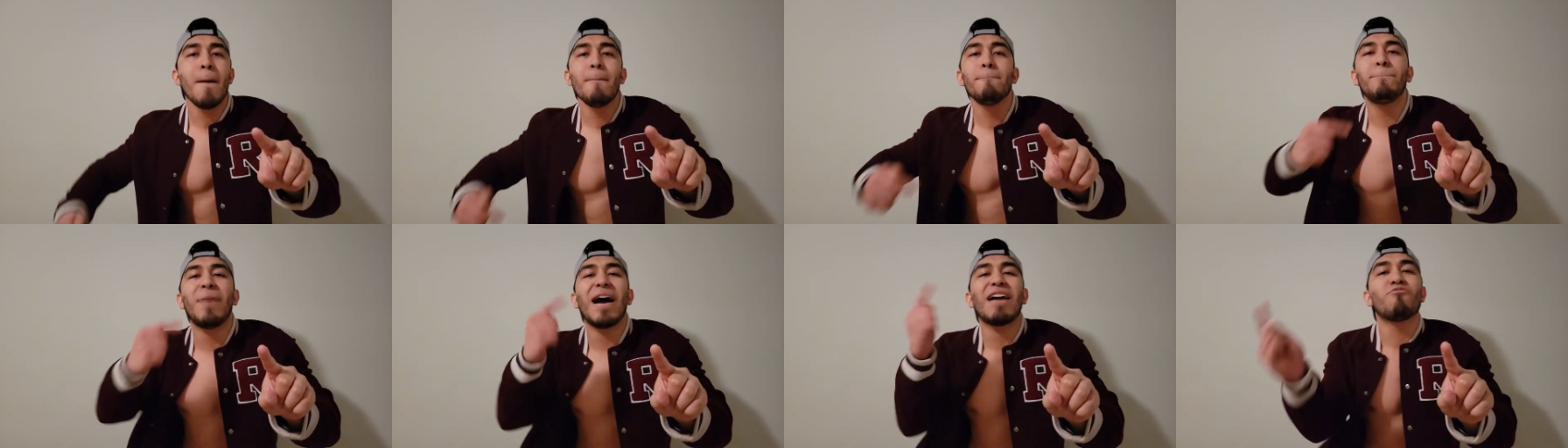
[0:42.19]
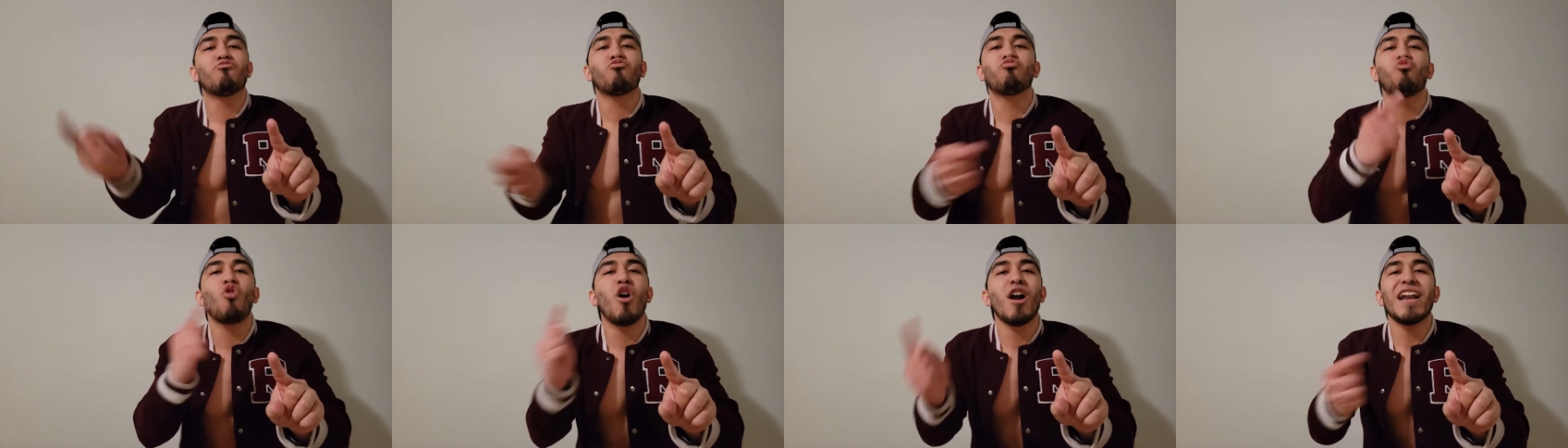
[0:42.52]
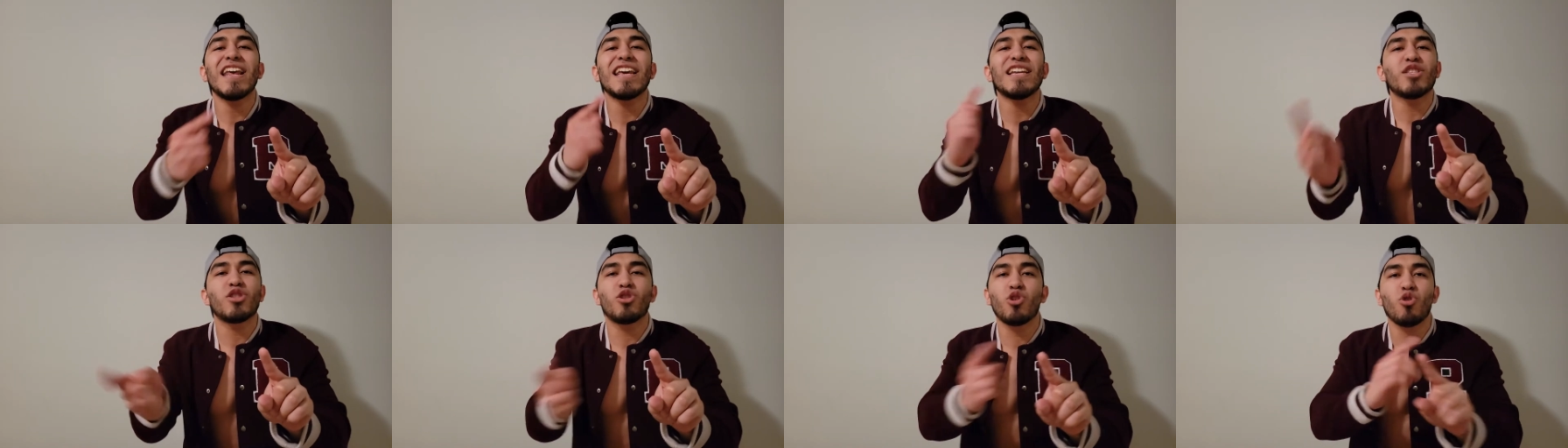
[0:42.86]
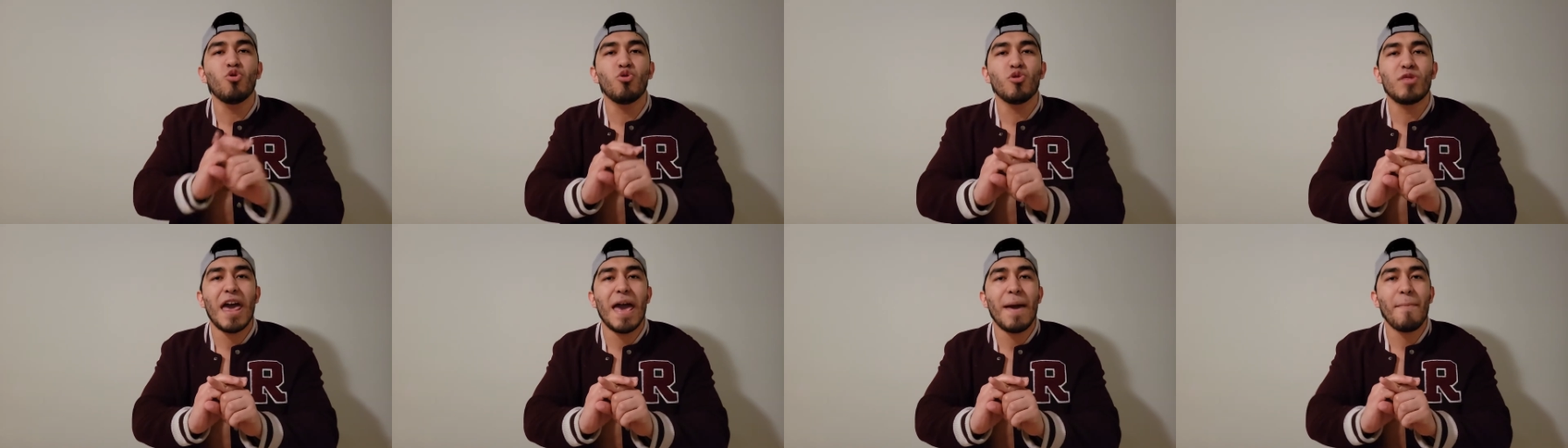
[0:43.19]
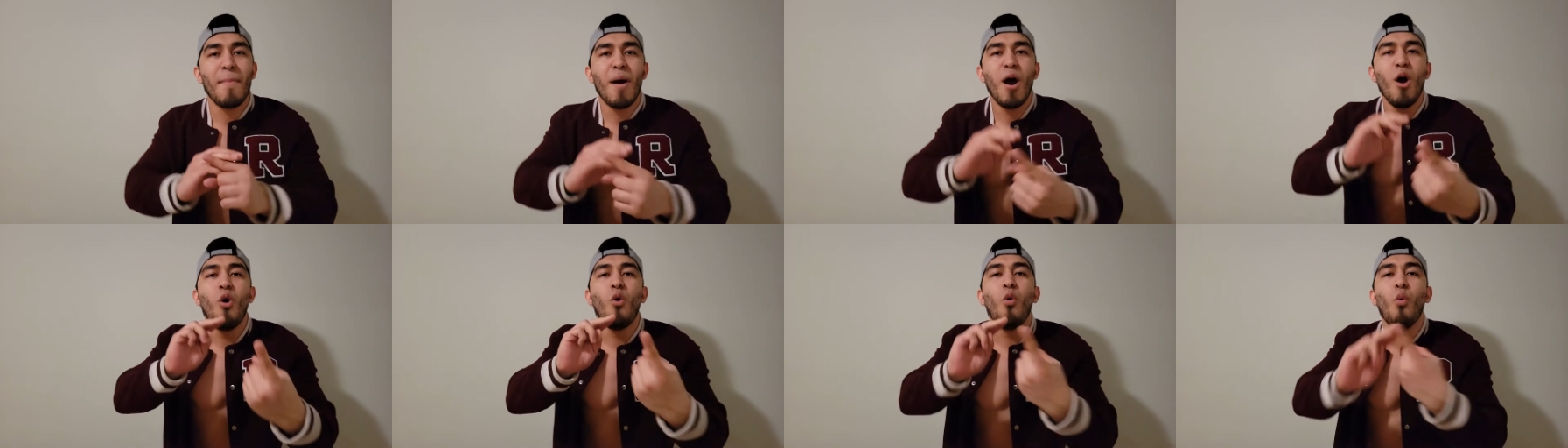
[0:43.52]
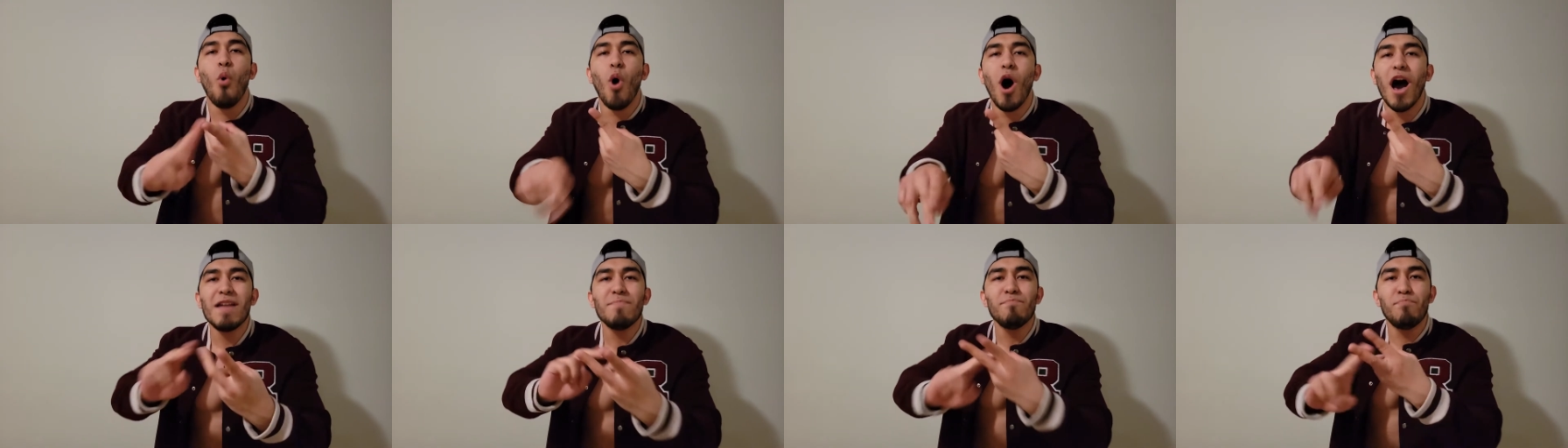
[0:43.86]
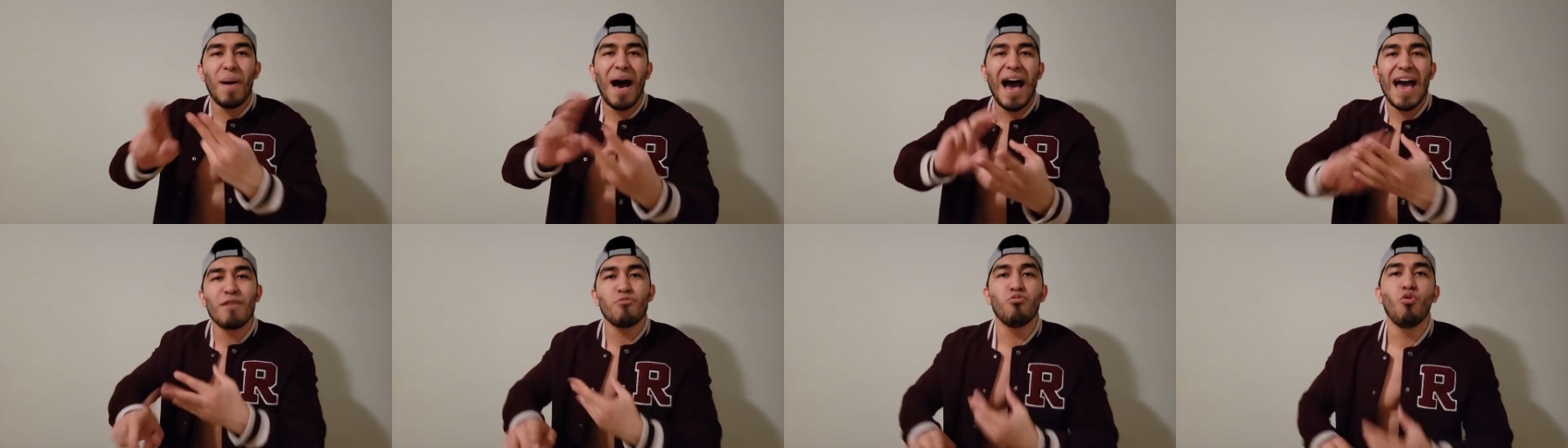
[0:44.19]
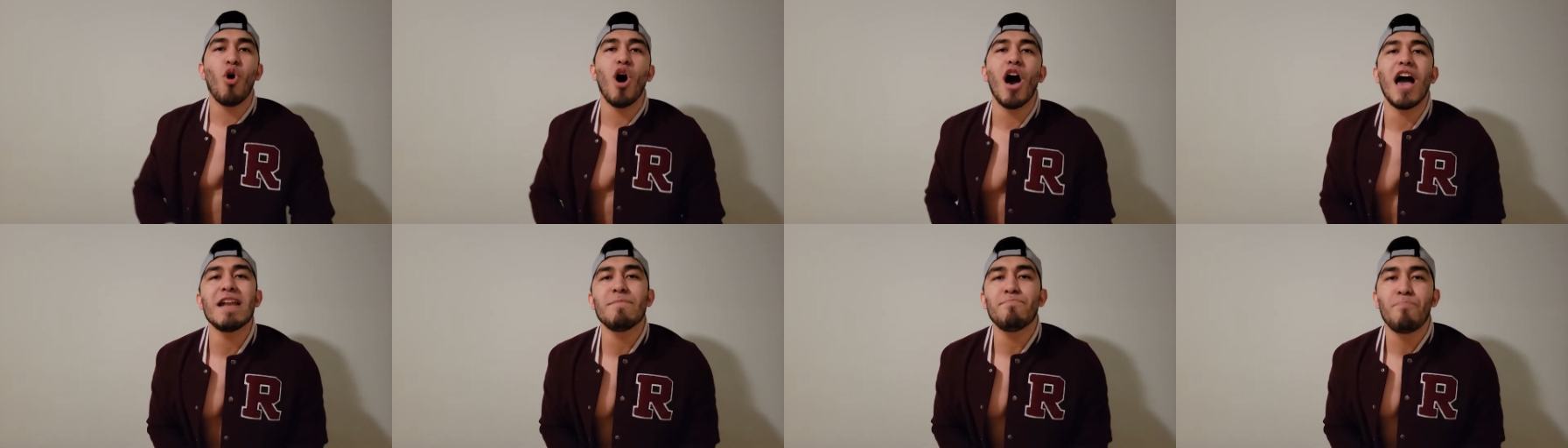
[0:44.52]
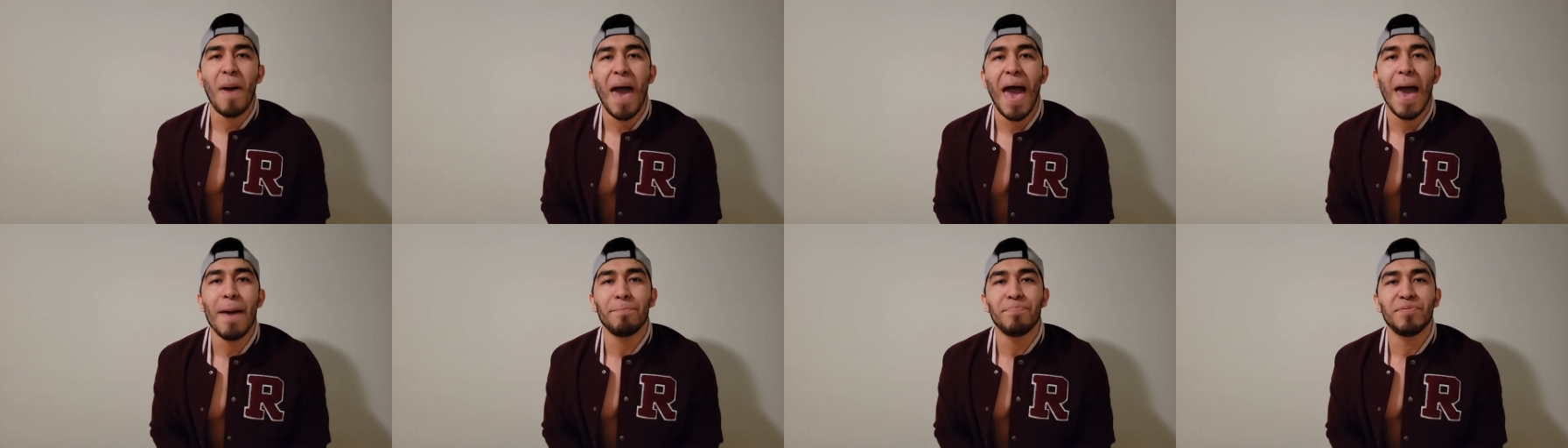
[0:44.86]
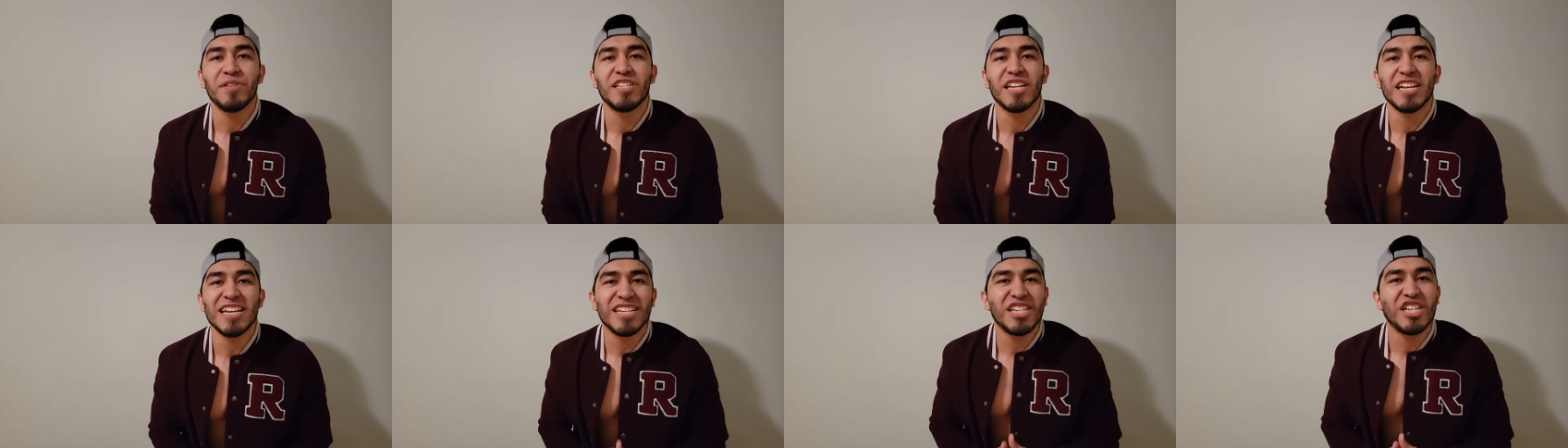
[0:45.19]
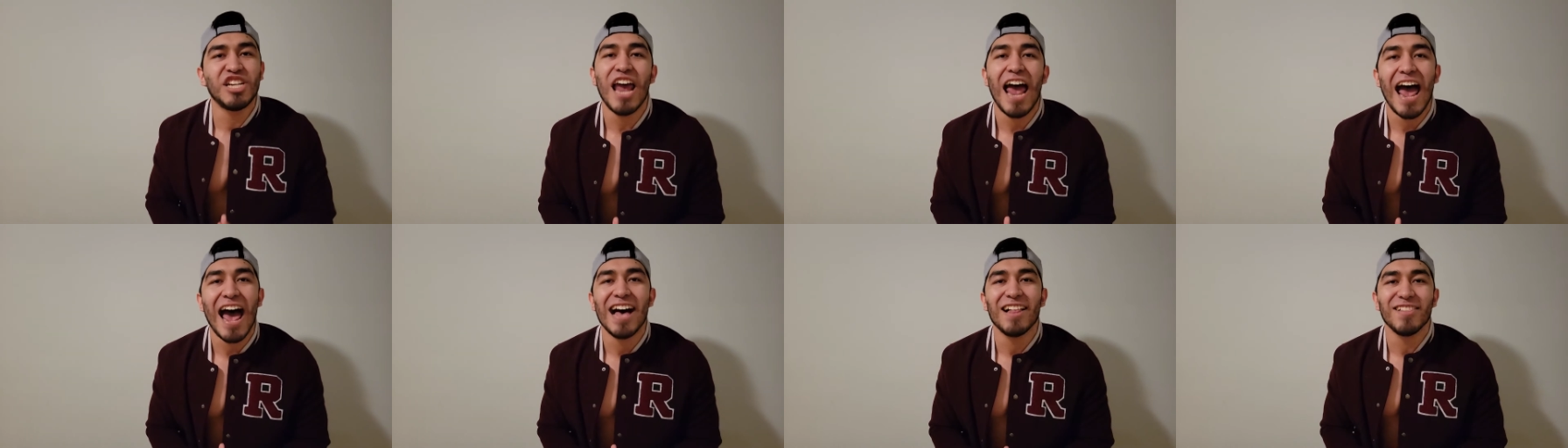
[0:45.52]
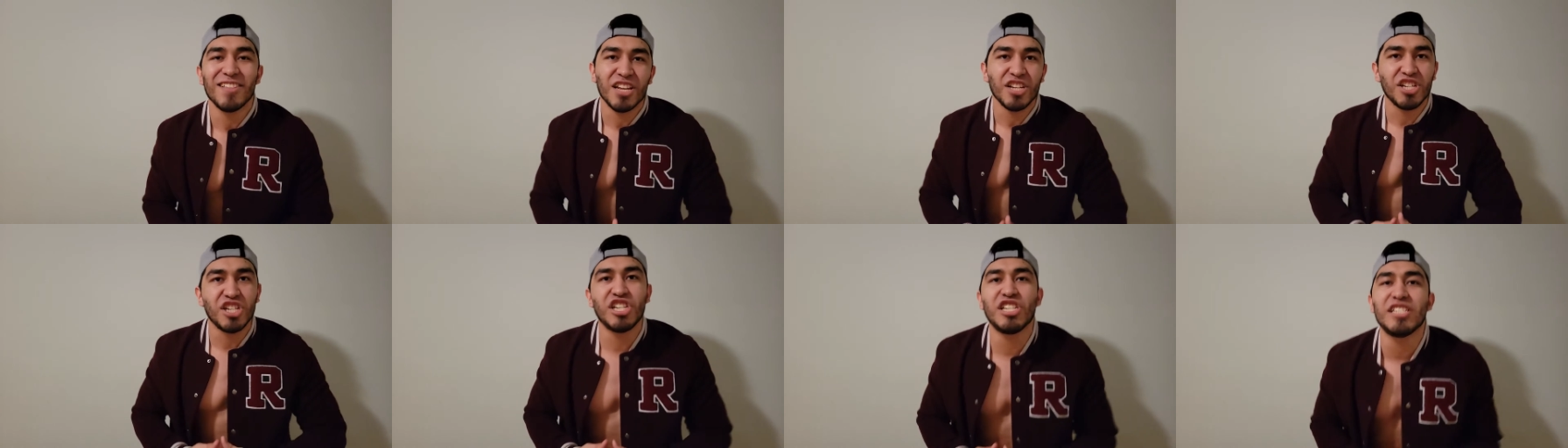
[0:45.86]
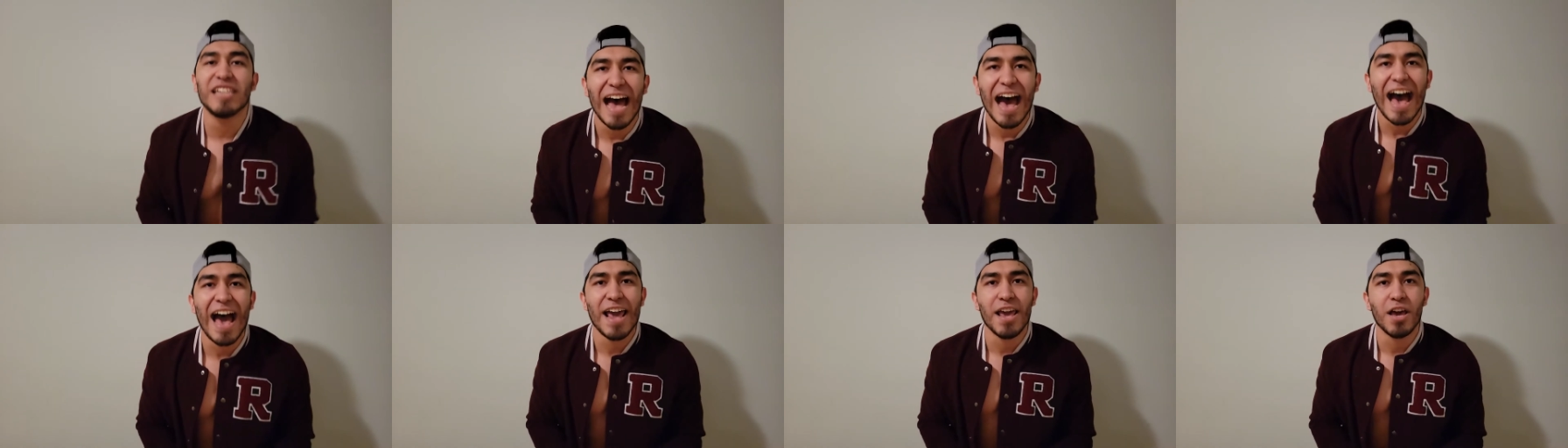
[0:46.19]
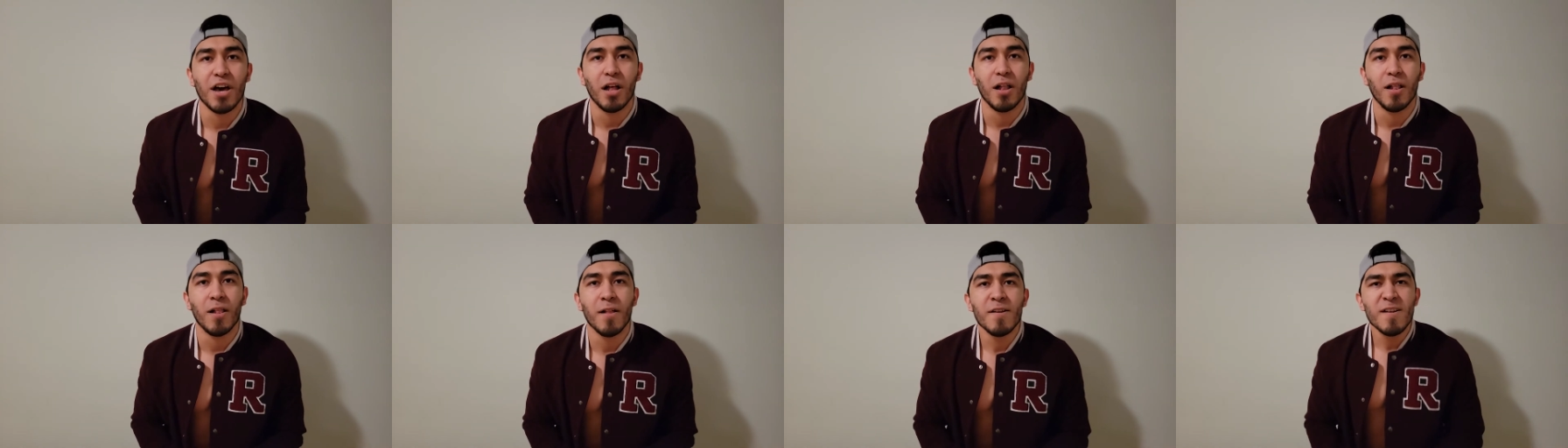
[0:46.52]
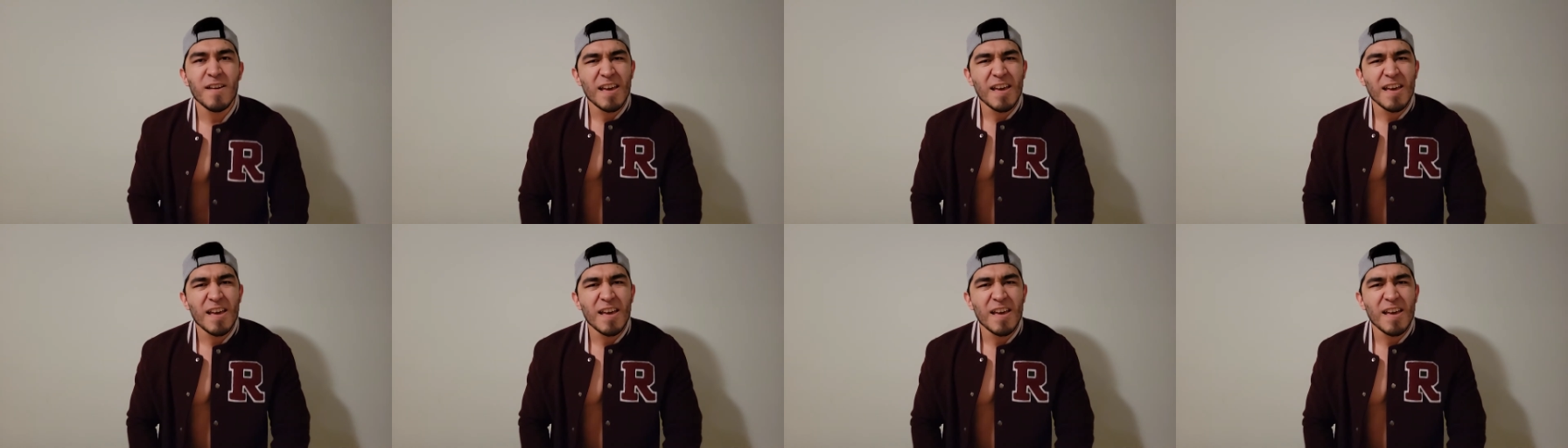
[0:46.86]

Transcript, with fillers: By running through them one by one, Pepsi Challenge style.